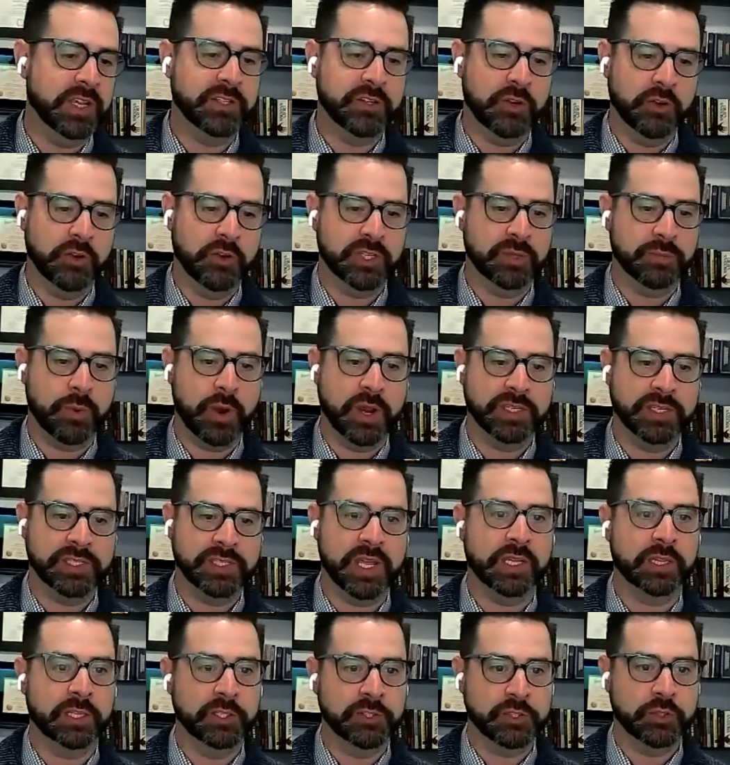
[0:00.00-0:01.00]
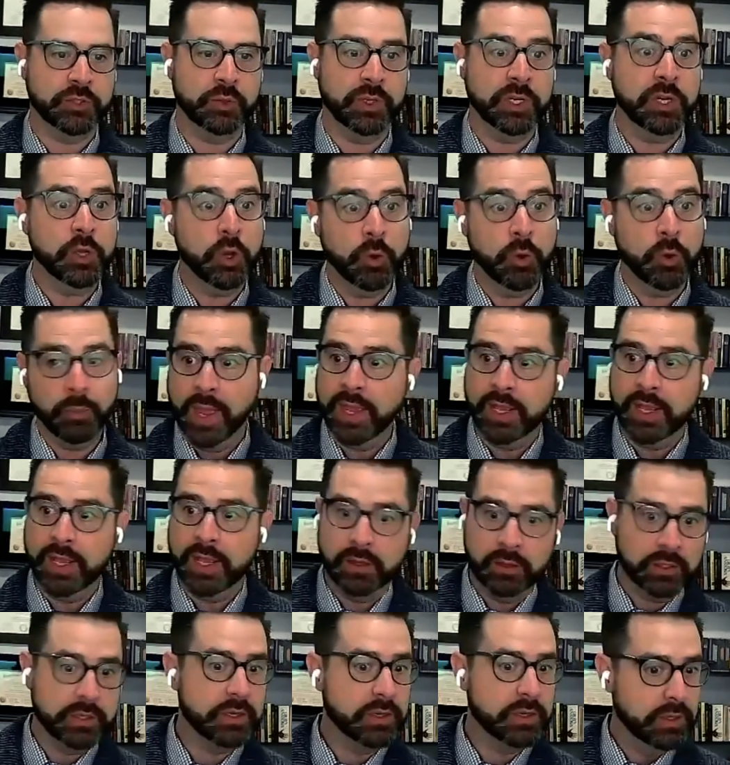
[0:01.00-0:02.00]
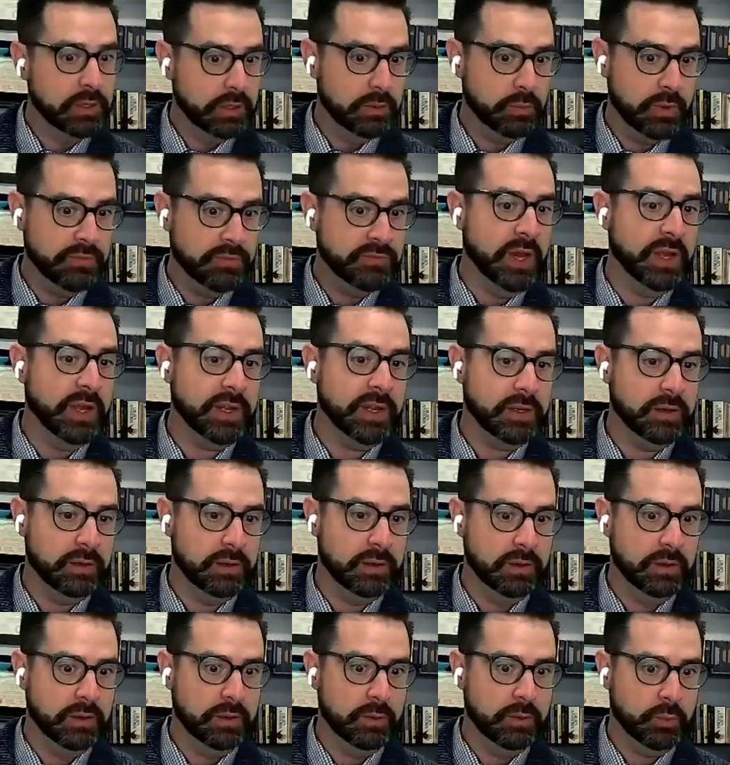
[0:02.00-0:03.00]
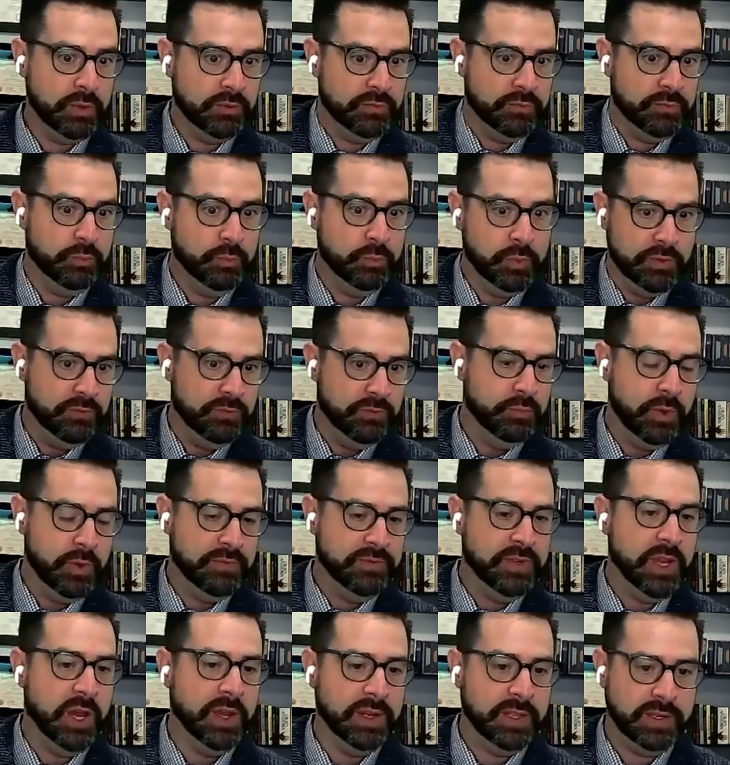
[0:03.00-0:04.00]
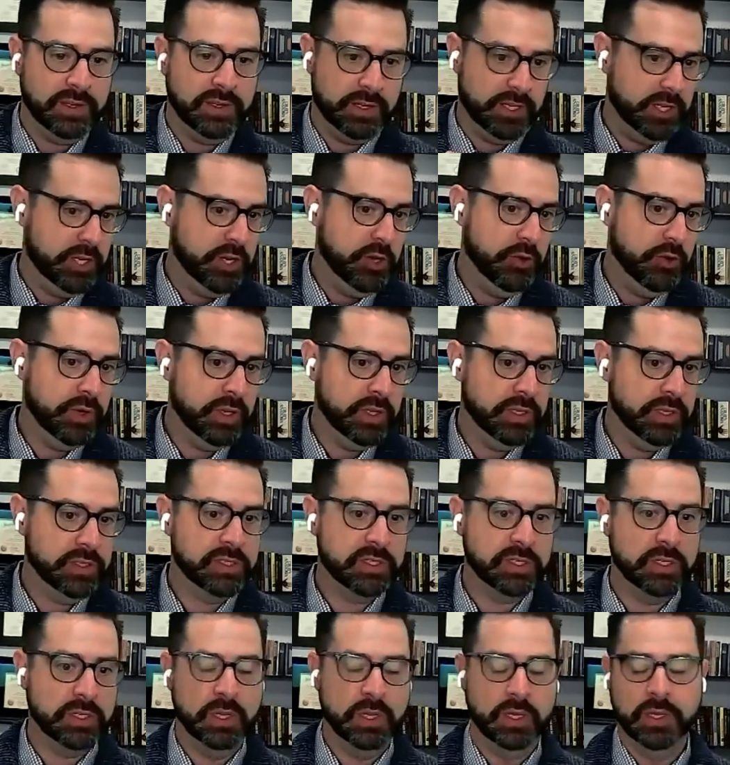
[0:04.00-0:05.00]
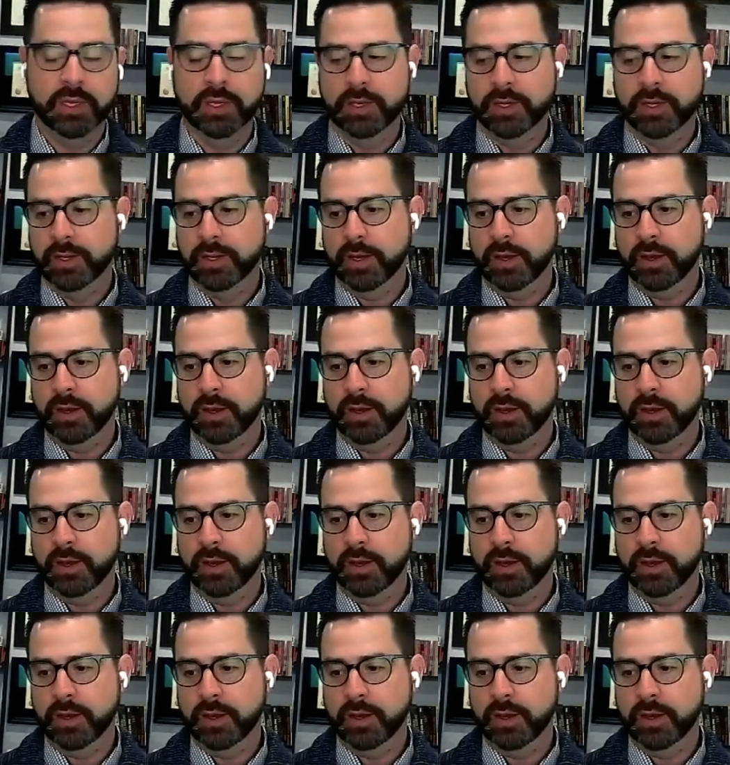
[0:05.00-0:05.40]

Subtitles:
it to 70 days. Here's the price tag. Let's do it. And you go, hey, look, we've done it. We've done it. Here it is.